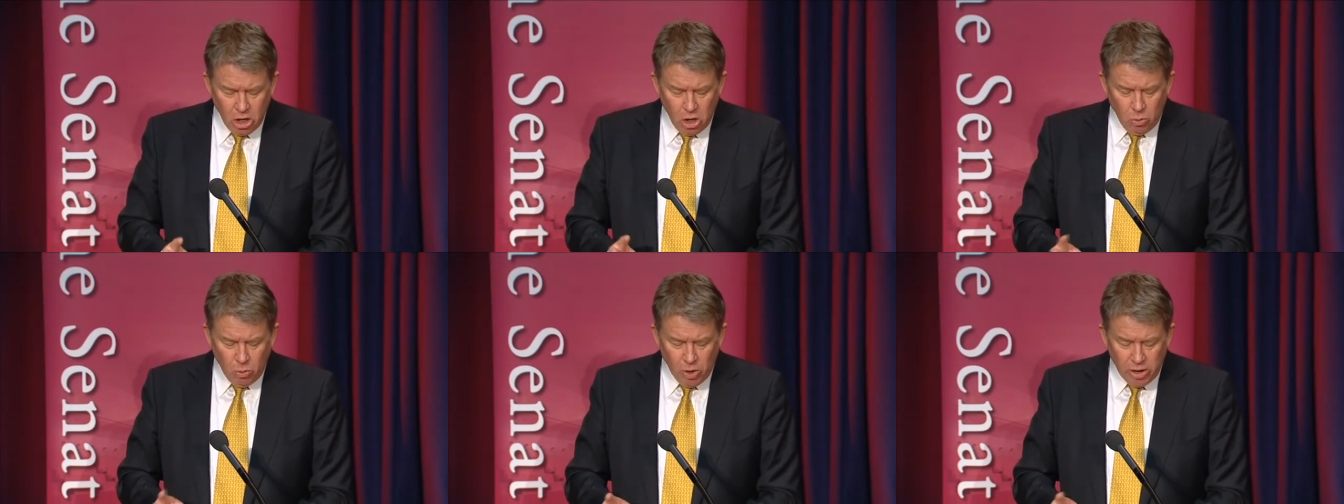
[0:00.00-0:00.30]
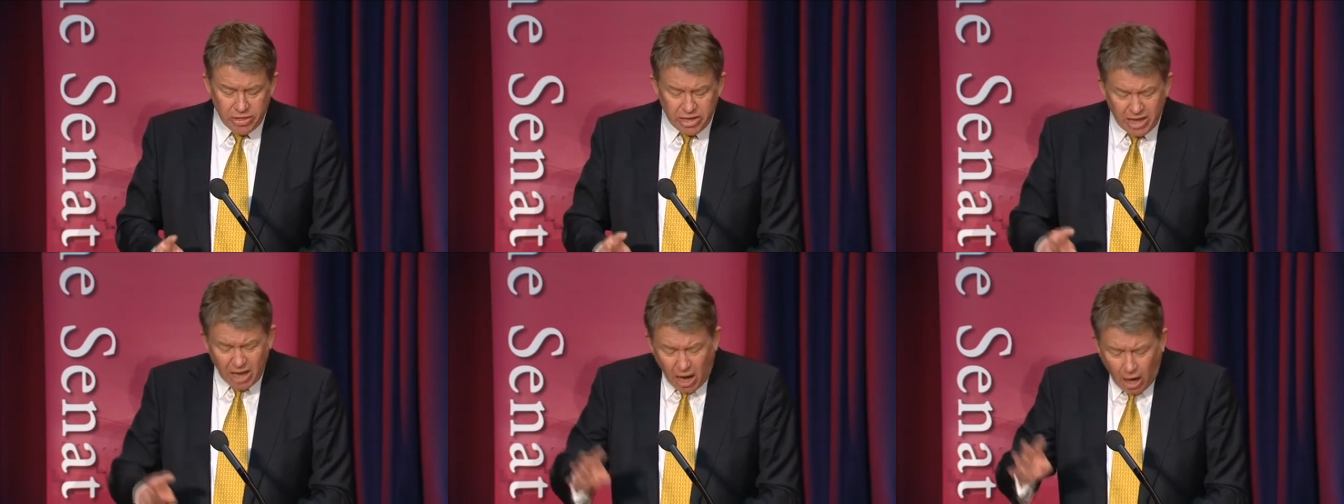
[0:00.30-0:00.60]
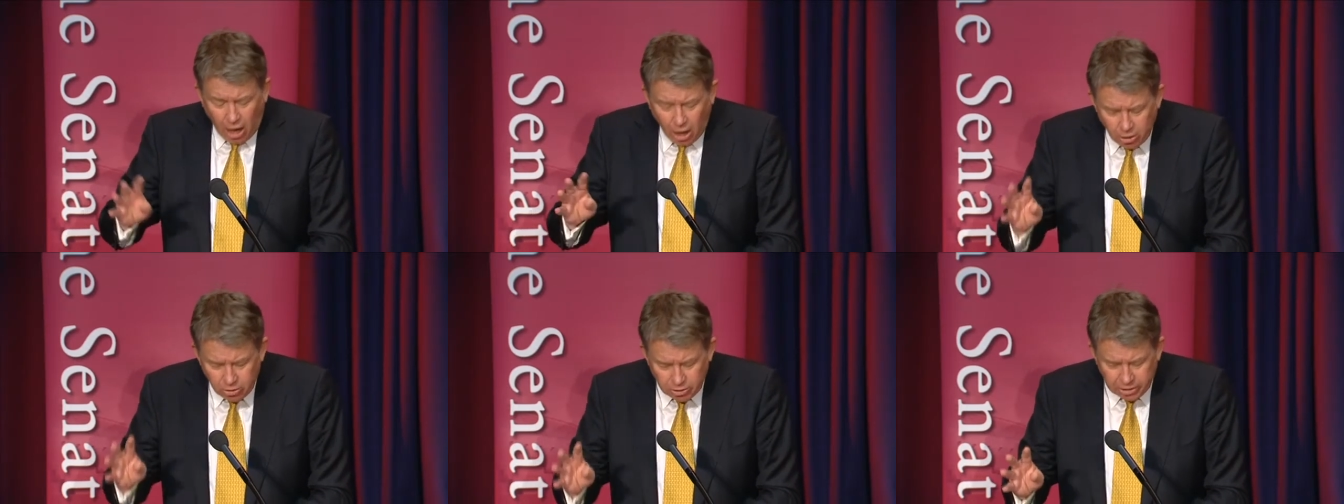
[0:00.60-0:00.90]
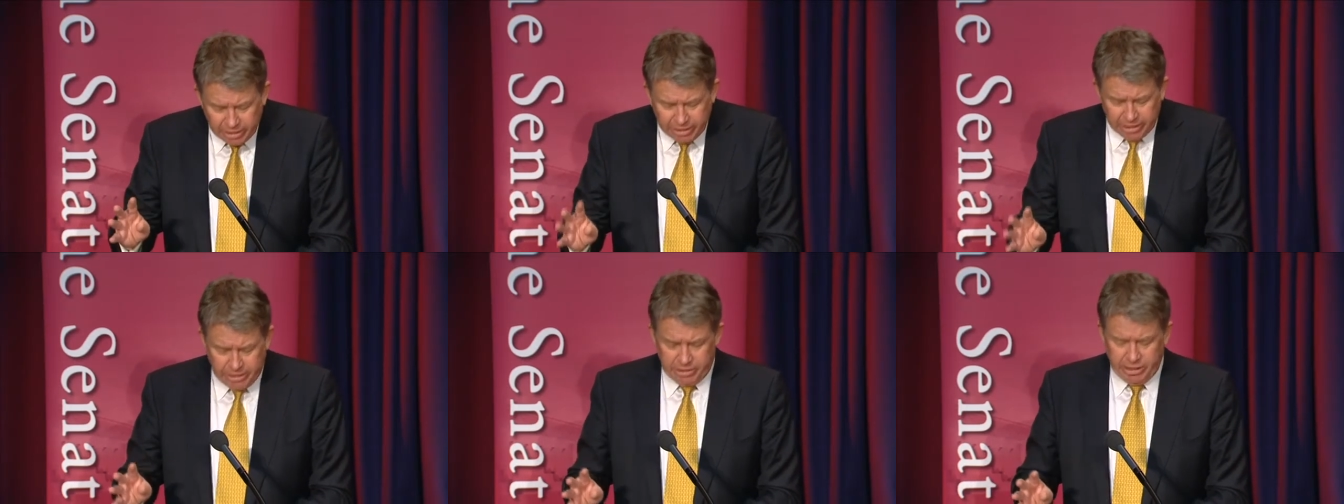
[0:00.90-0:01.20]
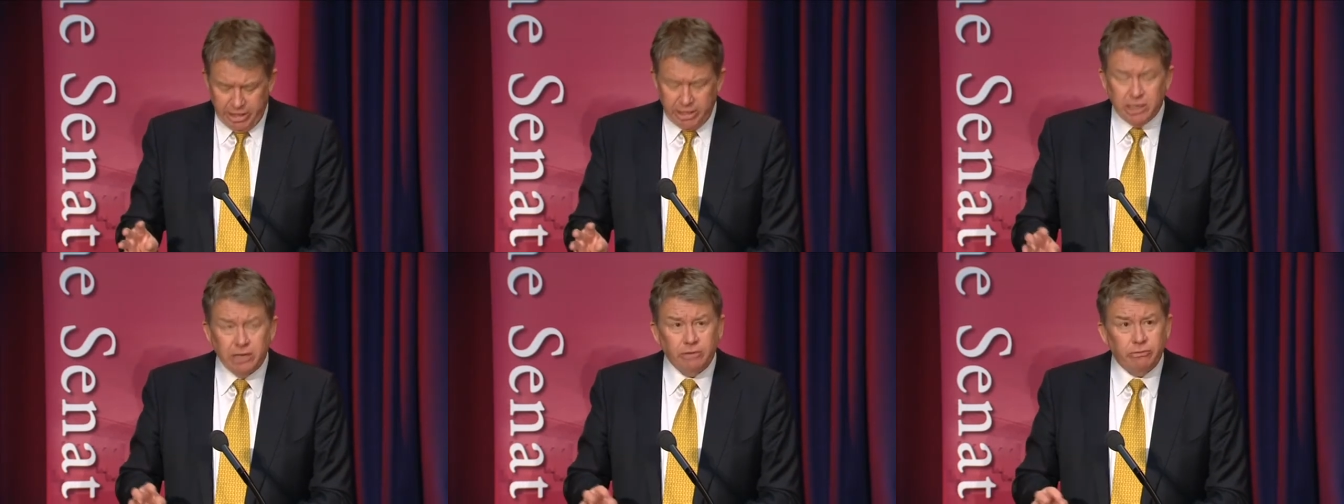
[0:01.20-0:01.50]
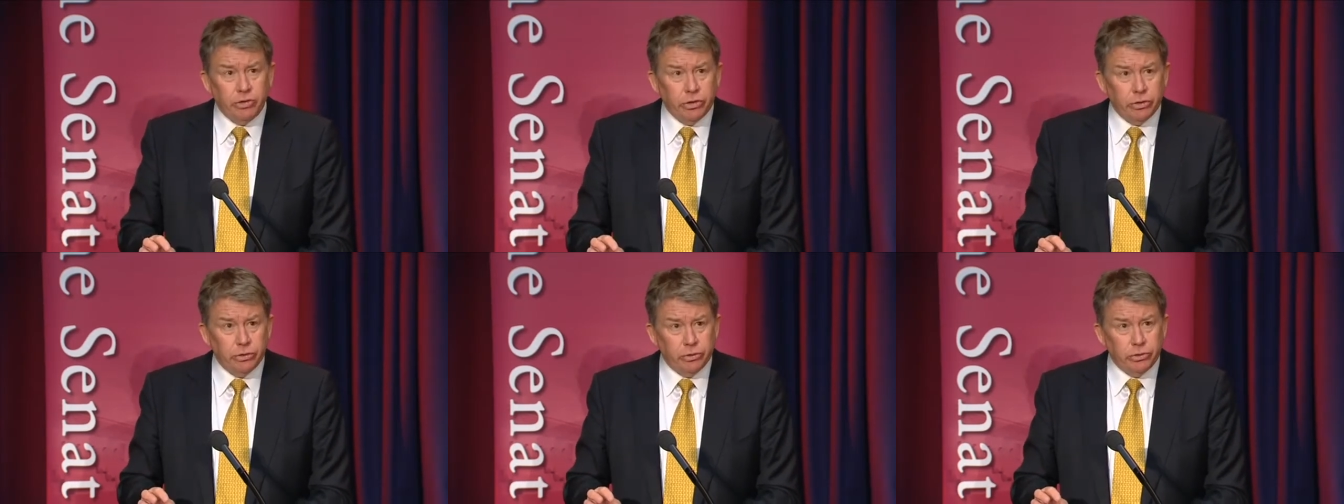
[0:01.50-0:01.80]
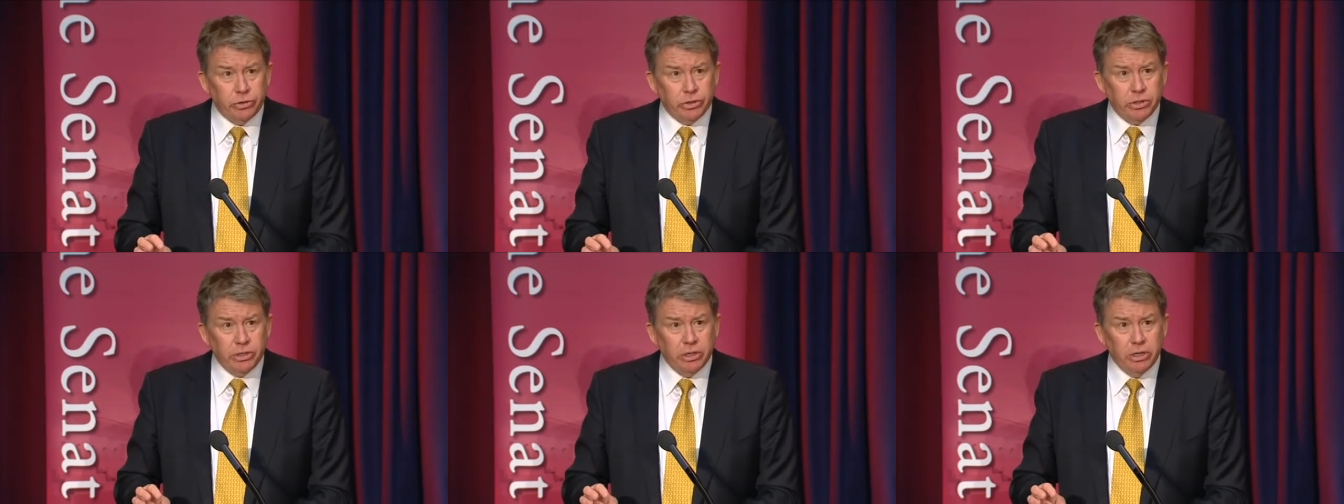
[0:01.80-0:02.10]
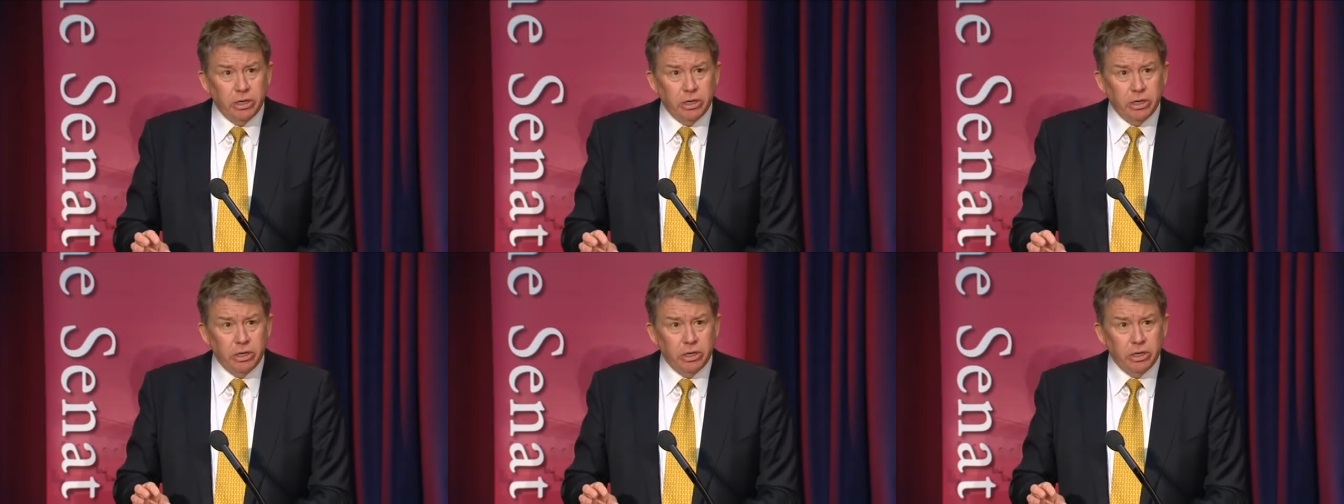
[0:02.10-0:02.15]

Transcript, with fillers: where the only dissenting views